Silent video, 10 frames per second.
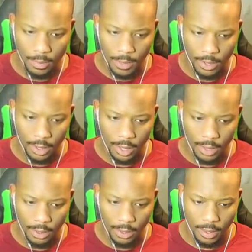the computer
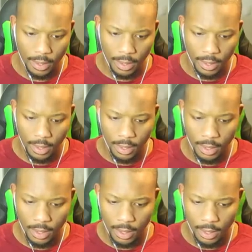though.
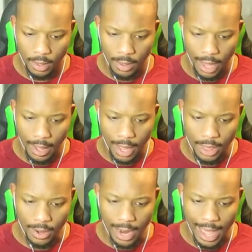Okay, I
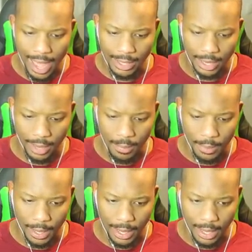thought I hacked it,
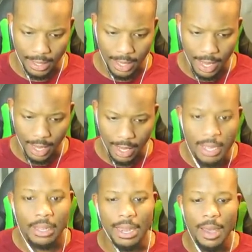but I guess not.
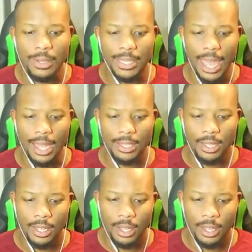Now it's hacked,